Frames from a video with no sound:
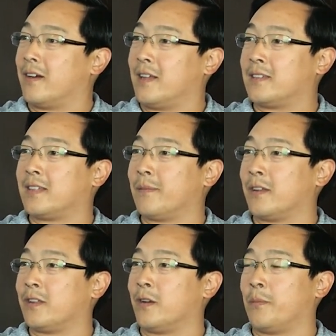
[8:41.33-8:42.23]
It's
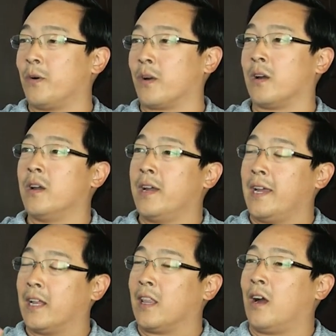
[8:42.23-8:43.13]
similar to poker.
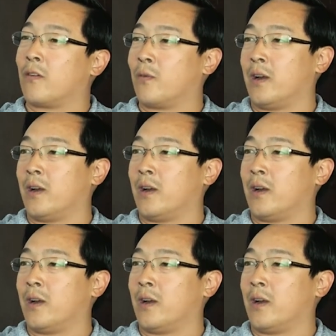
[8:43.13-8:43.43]
In the long